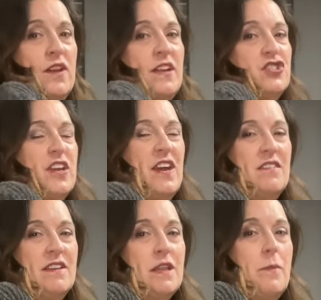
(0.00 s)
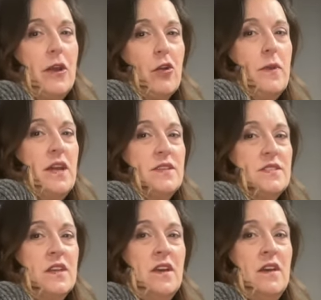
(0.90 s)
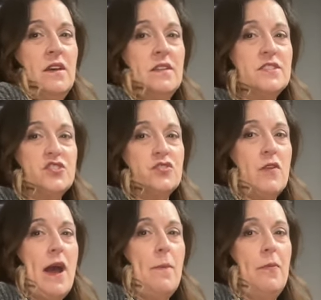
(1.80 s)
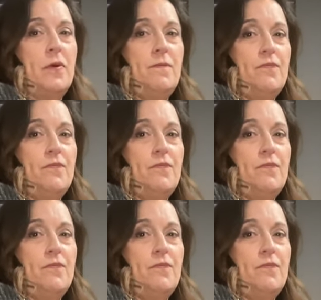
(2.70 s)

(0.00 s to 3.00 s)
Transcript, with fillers: And actually I kind of like that better, because the strap